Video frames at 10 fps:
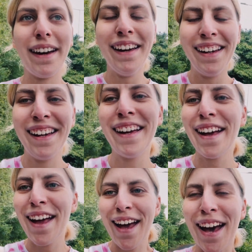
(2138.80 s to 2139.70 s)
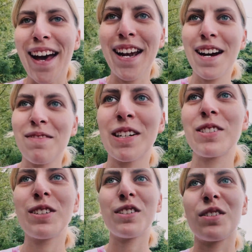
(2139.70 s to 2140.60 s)
and I'm
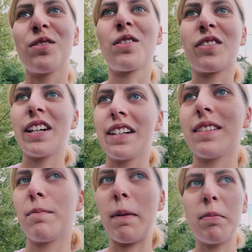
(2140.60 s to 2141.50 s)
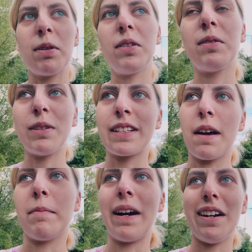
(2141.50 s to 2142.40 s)
actually so sorry because people always
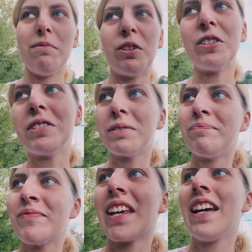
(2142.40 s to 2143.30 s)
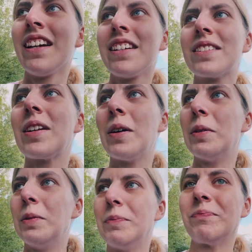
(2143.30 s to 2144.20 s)
get my name wrong.
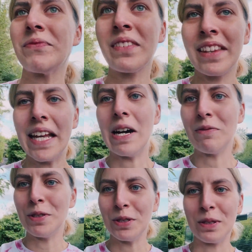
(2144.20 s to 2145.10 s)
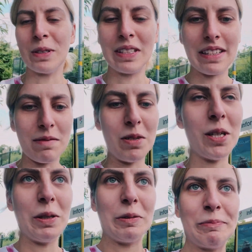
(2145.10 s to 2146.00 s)
So now I've just done the same to
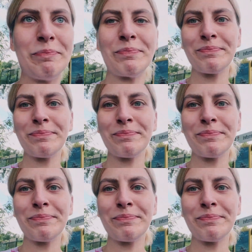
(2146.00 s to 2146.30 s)
you.